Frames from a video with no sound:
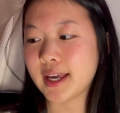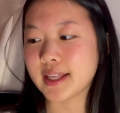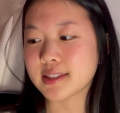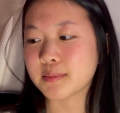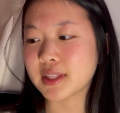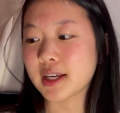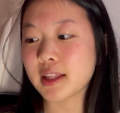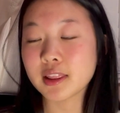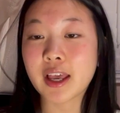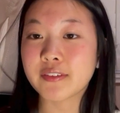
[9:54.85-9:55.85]
and something
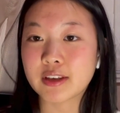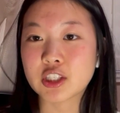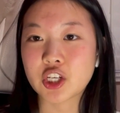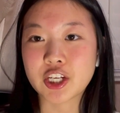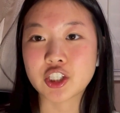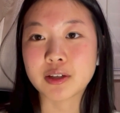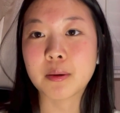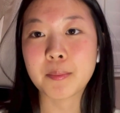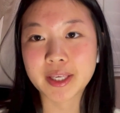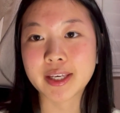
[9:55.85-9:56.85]
life changing
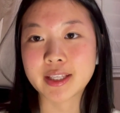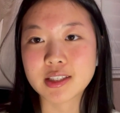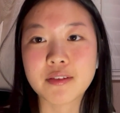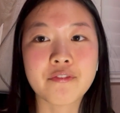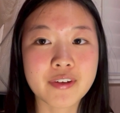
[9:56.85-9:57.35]
begins.